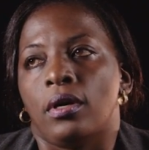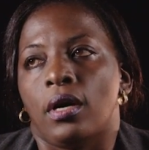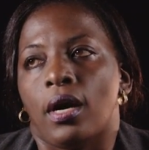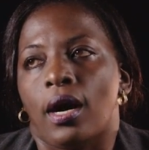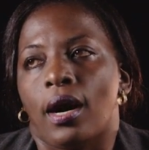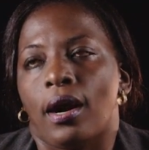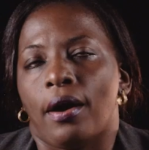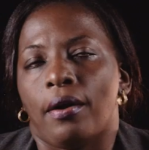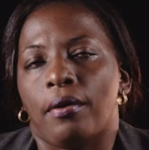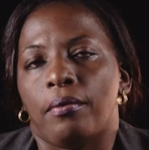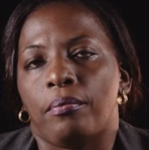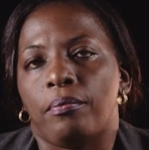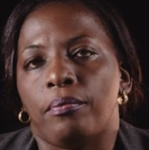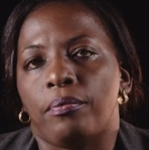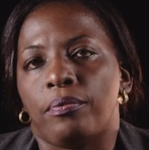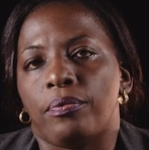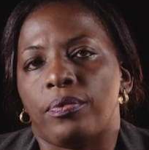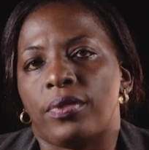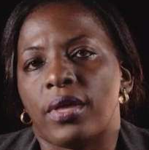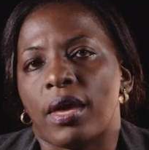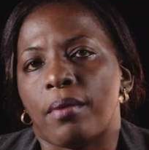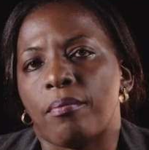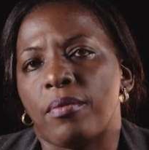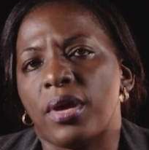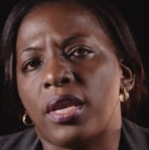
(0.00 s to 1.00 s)
Um,
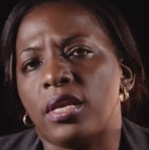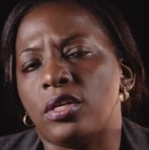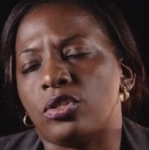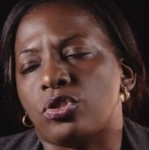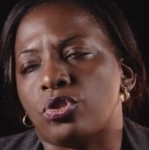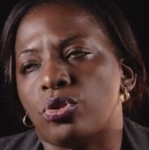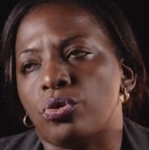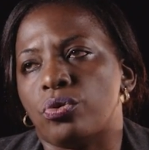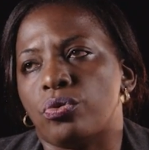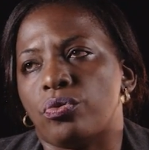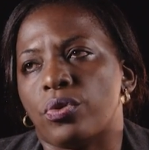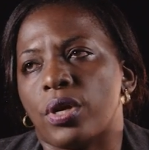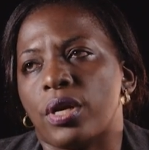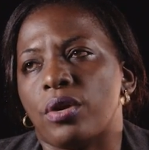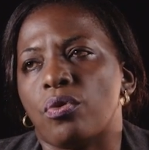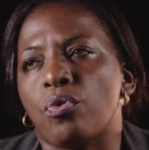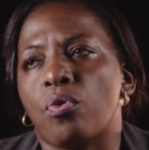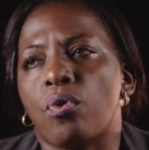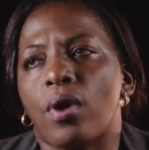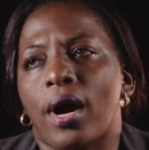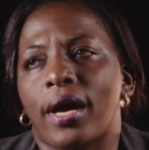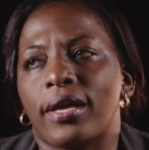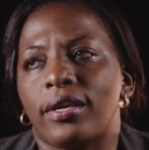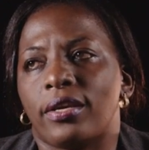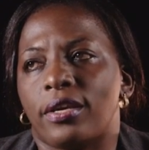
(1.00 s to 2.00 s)
there are many children
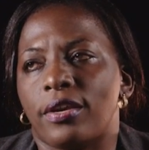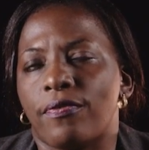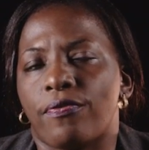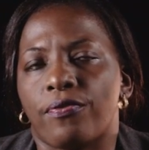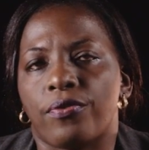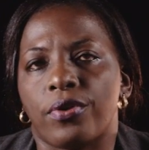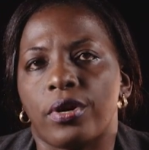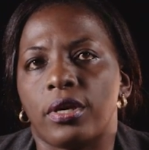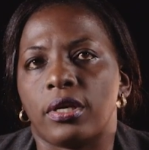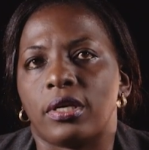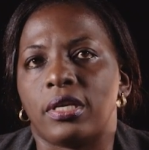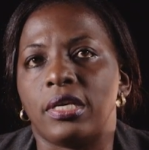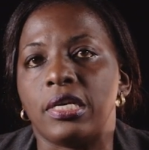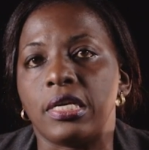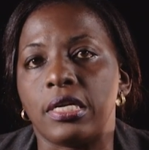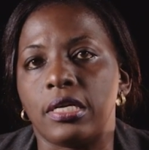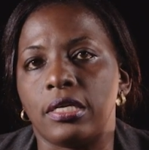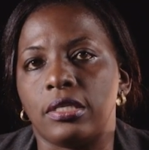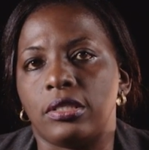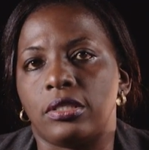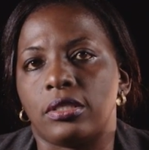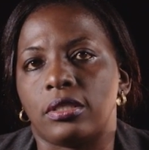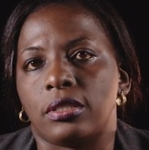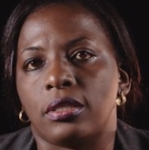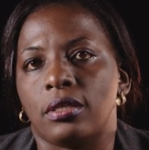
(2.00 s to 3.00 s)
who had different
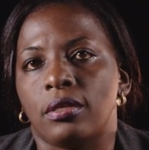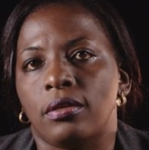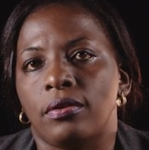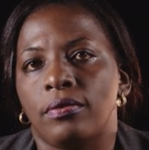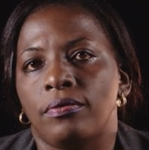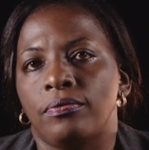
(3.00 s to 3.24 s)
needs